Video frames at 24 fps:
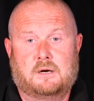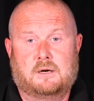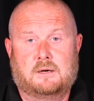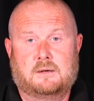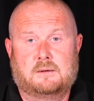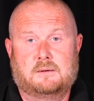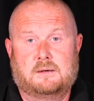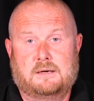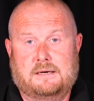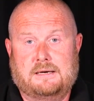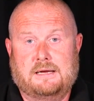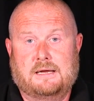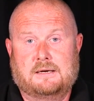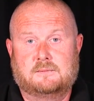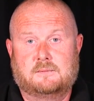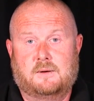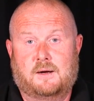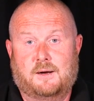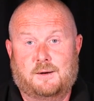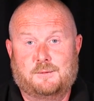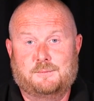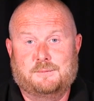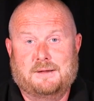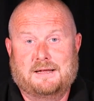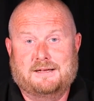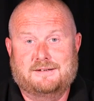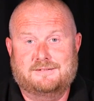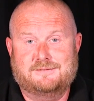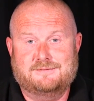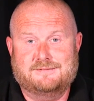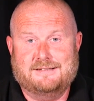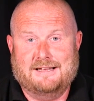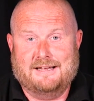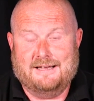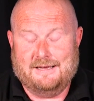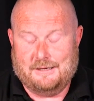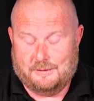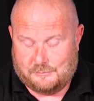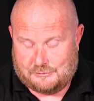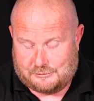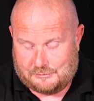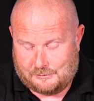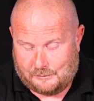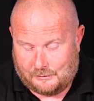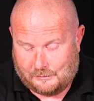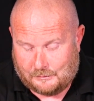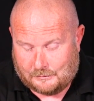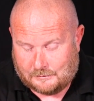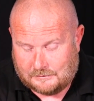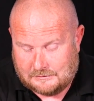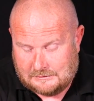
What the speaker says: again, I hope that helps you all.